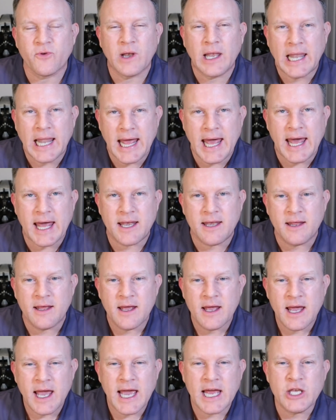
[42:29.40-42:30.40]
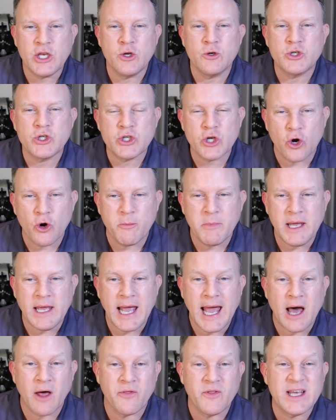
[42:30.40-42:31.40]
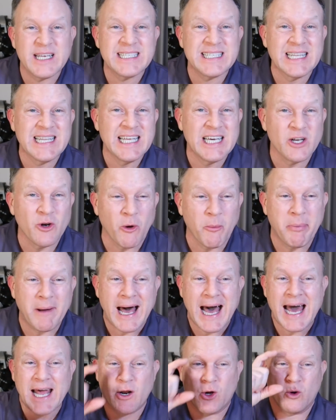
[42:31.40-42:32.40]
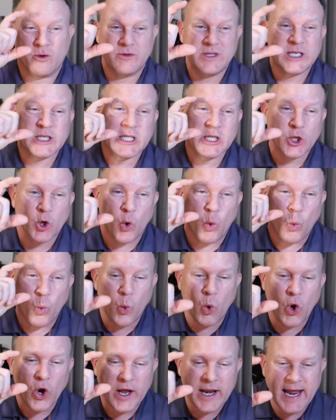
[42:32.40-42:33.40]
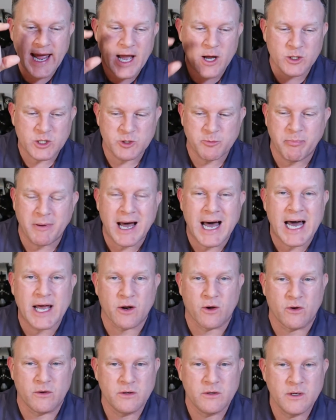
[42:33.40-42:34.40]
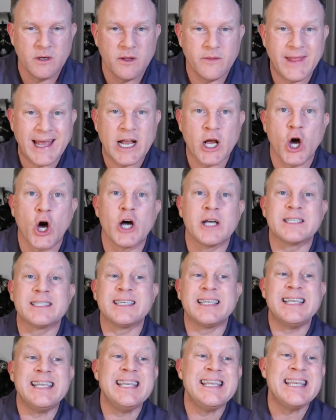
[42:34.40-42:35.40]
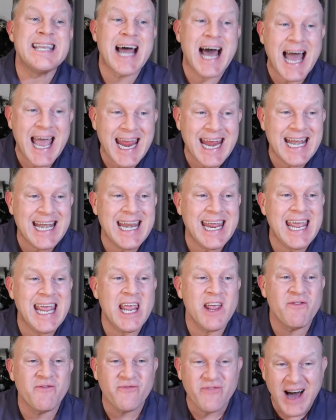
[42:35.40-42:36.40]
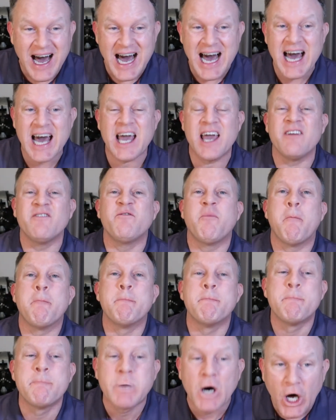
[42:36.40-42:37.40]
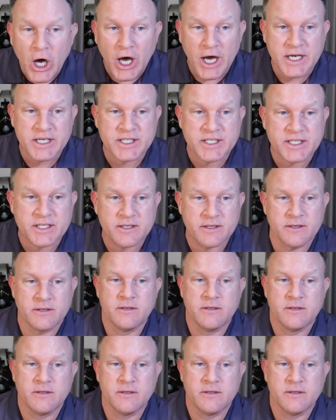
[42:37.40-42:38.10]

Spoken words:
lead, and you show me how this little bottle, this little 1 ounce bottle that costs $95